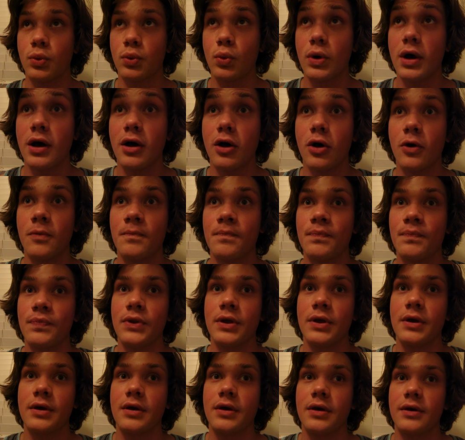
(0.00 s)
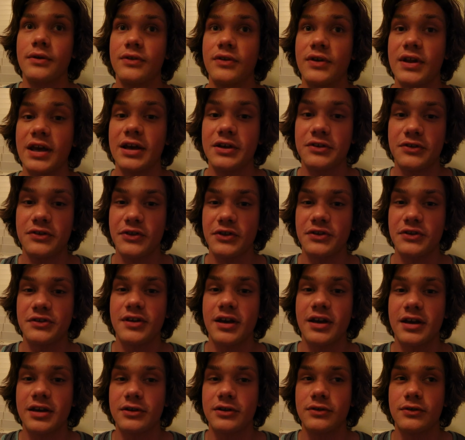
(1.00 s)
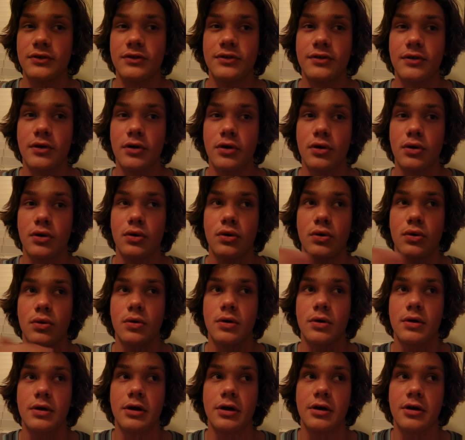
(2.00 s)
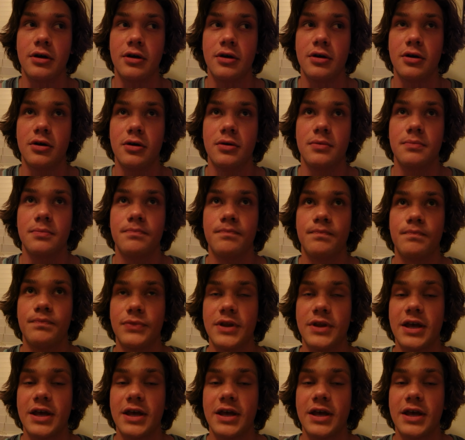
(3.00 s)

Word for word: Well, today's the second, so um,